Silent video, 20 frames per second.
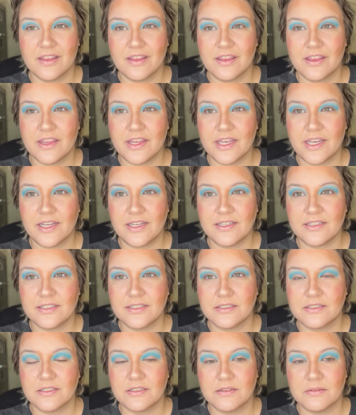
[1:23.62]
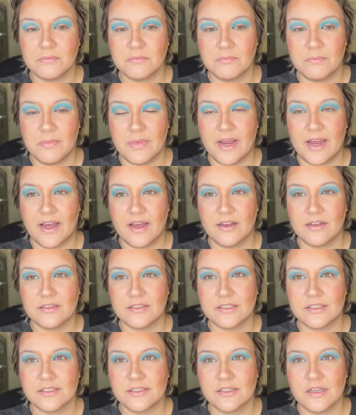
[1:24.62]
These
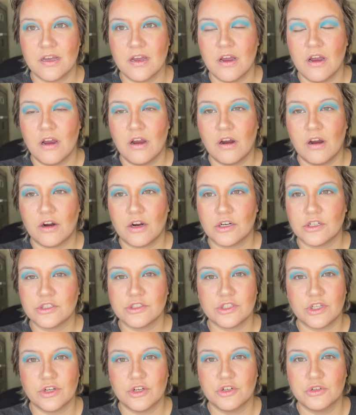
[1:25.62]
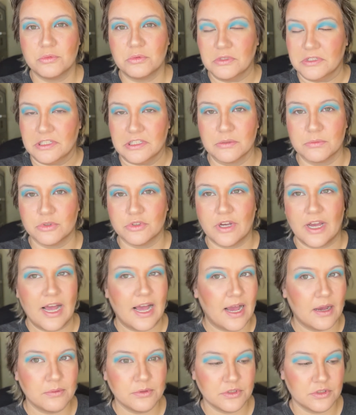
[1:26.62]
mattes are so blendable. I
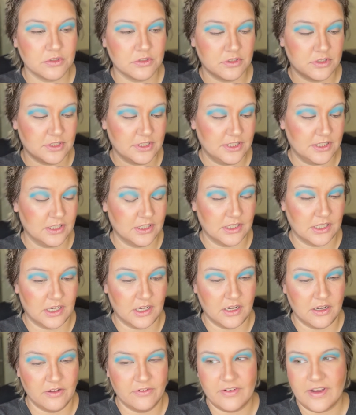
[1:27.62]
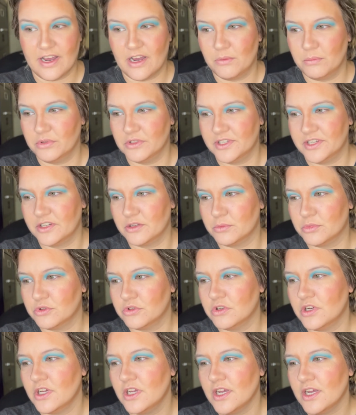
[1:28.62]
absolutely love how
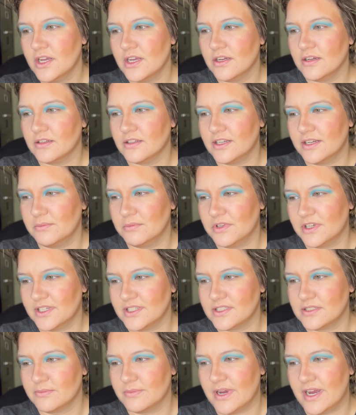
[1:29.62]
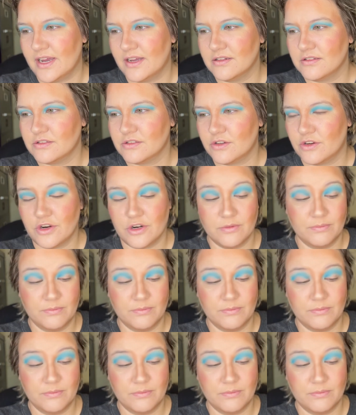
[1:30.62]
blendable GlamLite's mattes are.